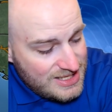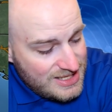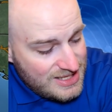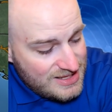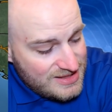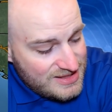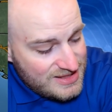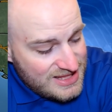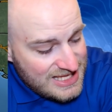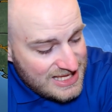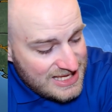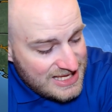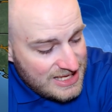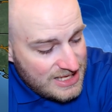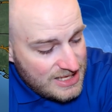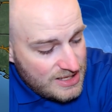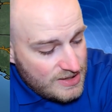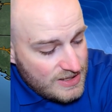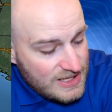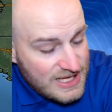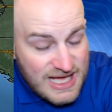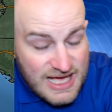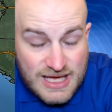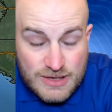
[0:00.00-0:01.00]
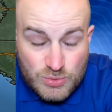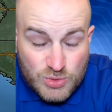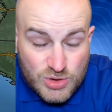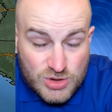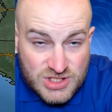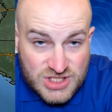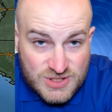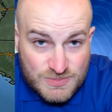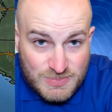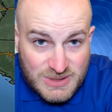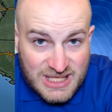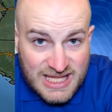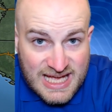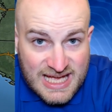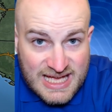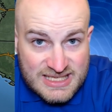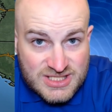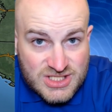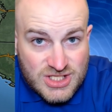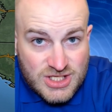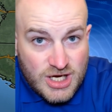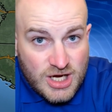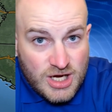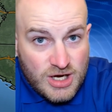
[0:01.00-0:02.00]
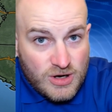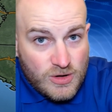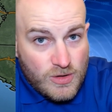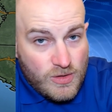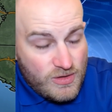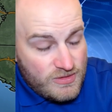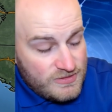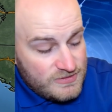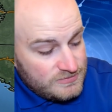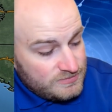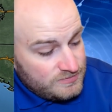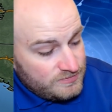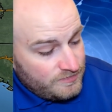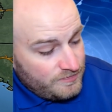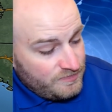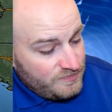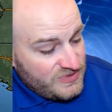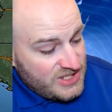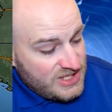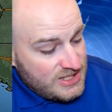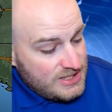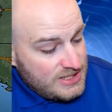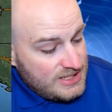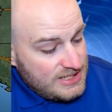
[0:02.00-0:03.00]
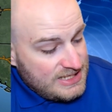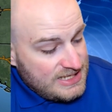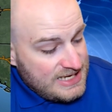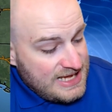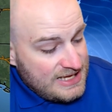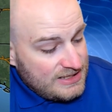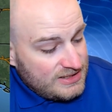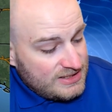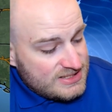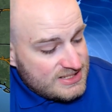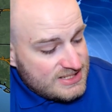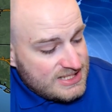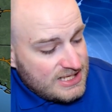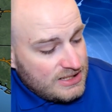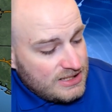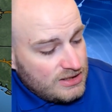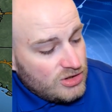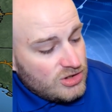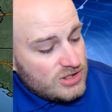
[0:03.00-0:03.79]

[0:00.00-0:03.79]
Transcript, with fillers: the Edwards Plateau. Now, let's take a look at